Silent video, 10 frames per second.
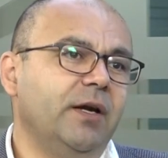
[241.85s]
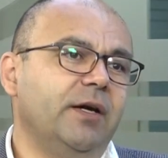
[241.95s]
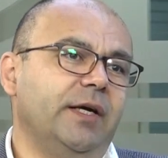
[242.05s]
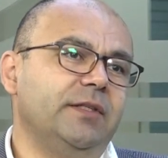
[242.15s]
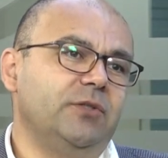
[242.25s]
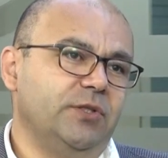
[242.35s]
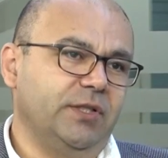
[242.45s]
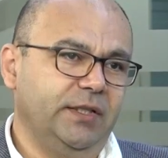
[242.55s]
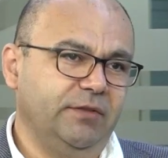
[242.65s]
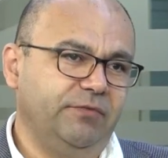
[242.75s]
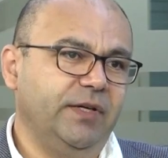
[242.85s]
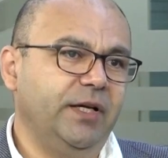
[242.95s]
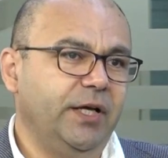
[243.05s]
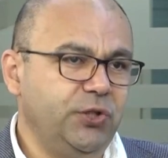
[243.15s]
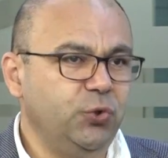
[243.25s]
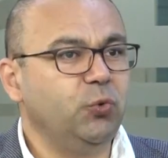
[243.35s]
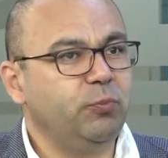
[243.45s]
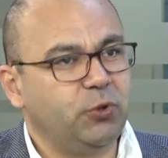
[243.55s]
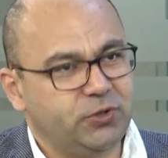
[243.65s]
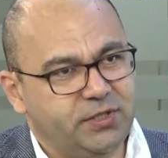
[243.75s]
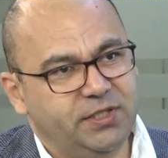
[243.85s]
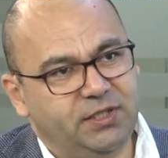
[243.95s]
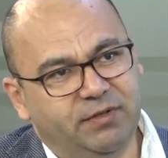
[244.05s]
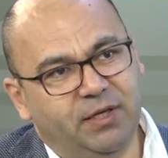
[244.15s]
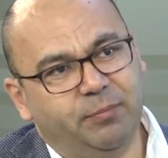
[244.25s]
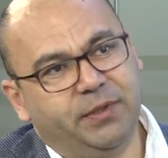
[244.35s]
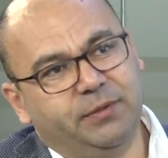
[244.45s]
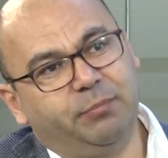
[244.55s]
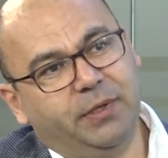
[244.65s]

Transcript: Right, so it's kind of a new process in development.